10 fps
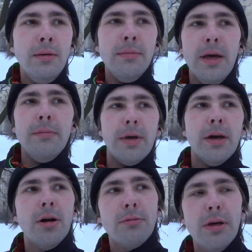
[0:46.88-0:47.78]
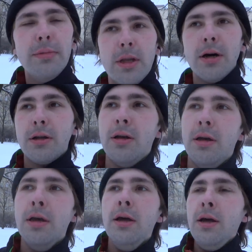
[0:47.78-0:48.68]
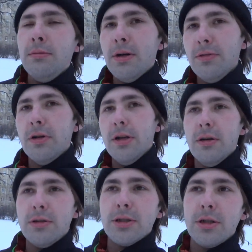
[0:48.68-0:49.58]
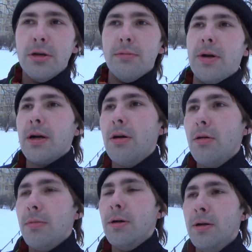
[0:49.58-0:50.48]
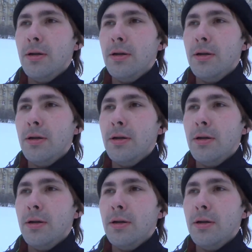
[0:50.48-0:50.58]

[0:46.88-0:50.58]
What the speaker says: Maybe, or maybe not. But for now, I'm just going back home